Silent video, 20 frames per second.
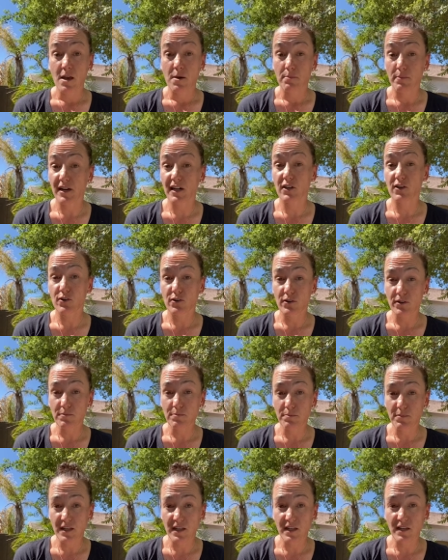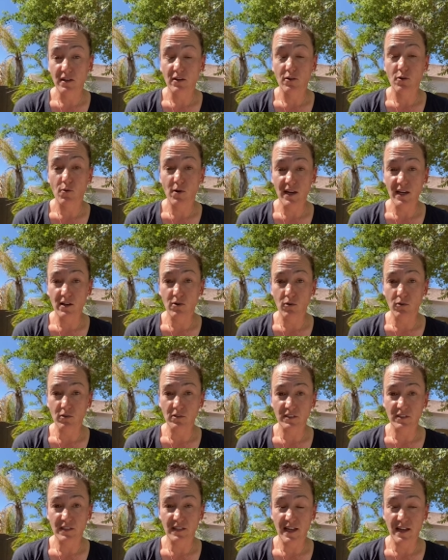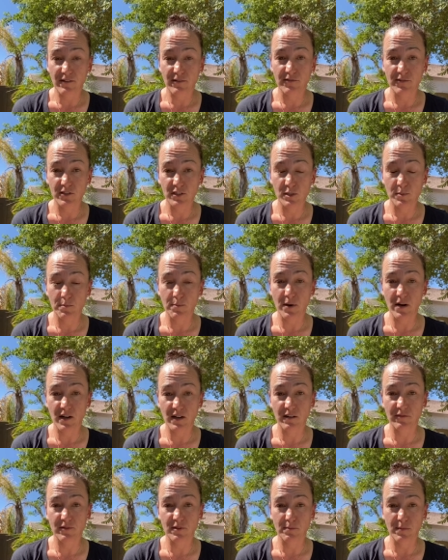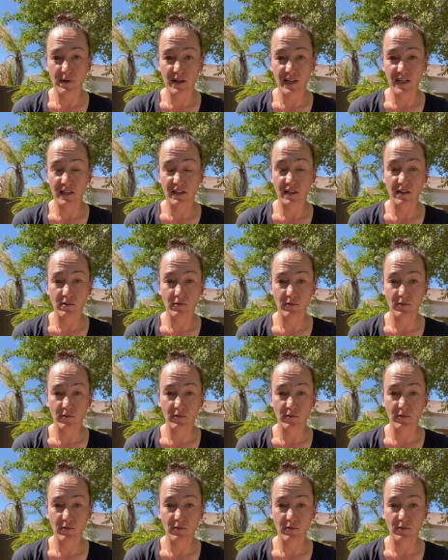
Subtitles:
But it could be quite cold in that first part of the bike.